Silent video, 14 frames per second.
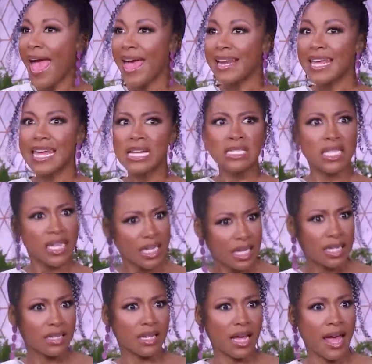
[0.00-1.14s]
And he did
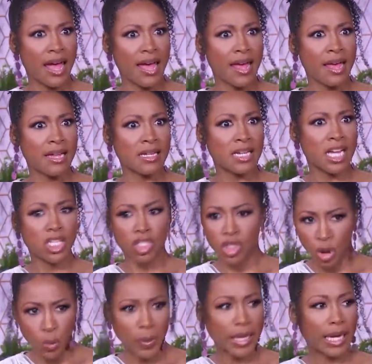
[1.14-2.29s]
it and he's
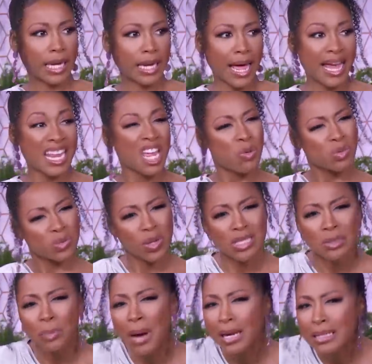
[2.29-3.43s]
doing it and he was
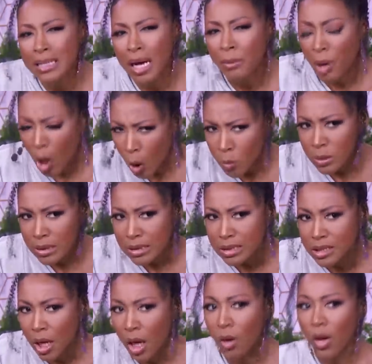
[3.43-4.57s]
once upon a time homeless
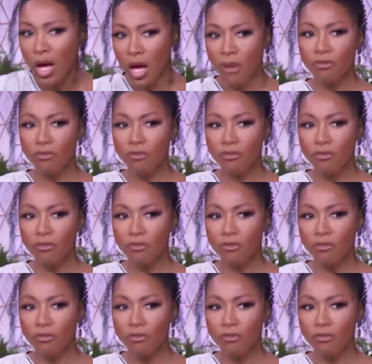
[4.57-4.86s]
so